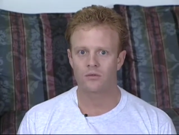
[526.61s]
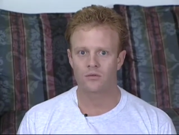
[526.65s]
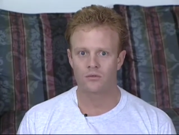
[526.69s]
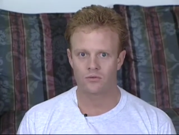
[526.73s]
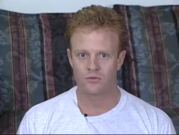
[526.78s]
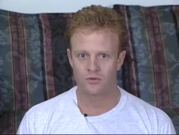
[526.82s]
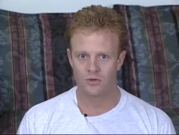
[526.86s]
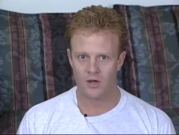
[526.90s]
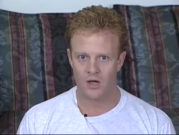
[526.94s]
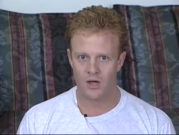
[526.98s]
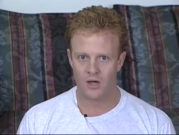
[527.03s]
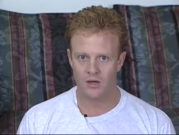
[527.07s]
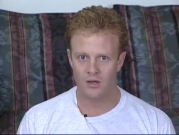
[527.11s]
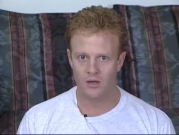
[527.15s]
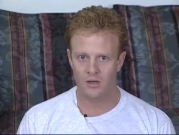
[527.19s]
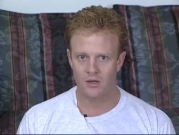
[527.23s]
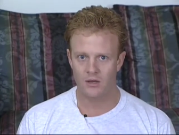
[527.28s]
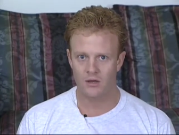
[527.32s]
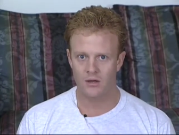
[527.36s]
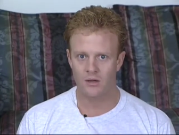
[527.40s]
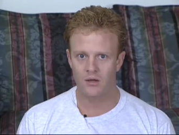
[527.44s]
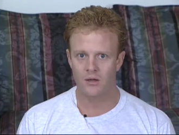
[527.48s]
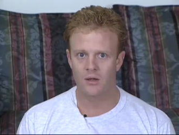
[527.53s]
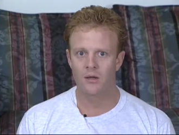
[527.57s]

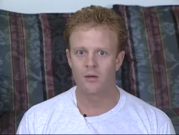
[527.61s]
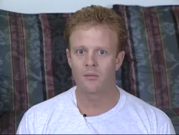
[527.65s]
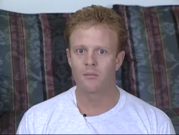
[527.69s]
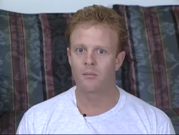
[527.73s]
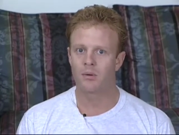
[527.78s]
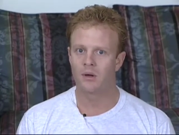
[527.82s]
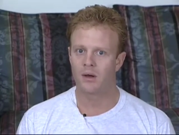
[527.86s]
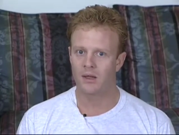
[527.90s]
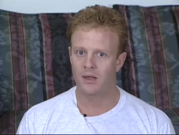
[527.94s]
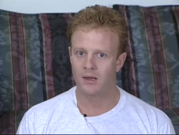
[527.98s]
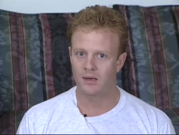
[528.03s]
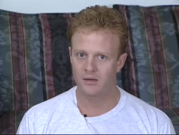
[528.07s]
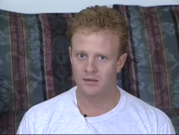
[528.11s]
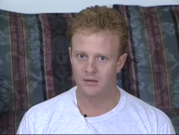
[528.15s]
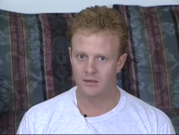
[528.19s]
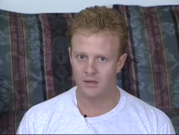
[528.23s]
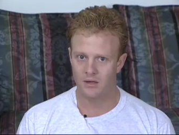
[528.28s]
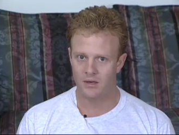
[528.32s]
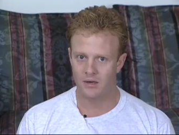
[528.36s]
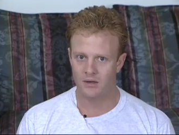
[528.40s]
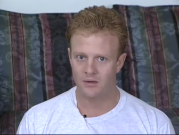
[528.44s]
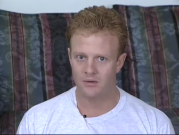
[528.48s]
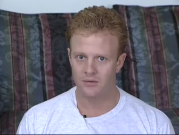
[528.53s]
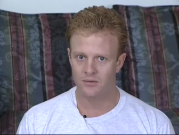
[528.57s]
jogging, playing
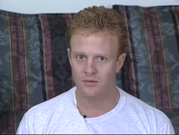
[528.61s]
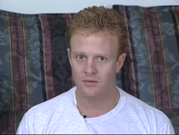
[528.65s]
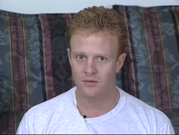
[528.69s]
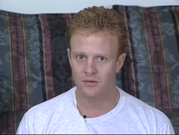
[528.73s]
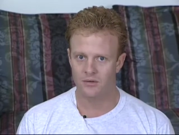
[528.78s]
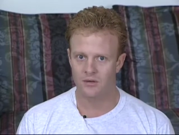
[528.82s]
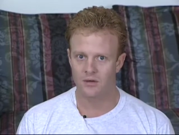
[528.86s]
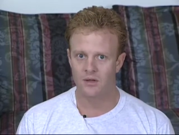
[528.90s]
tennis,